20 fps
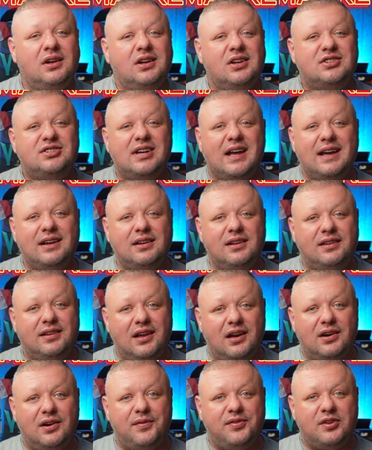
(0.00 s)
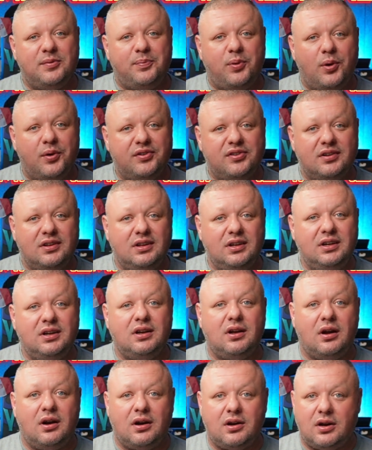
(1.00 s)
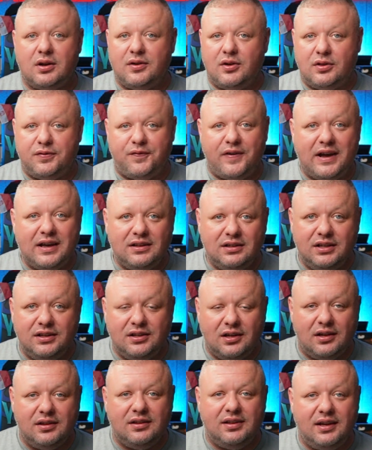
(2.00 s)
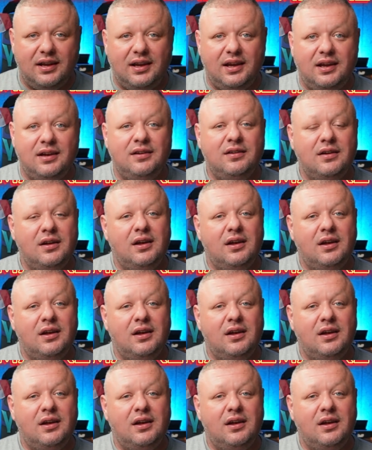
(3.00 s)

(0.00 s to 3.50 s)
China tariffs supposedly are finally done today,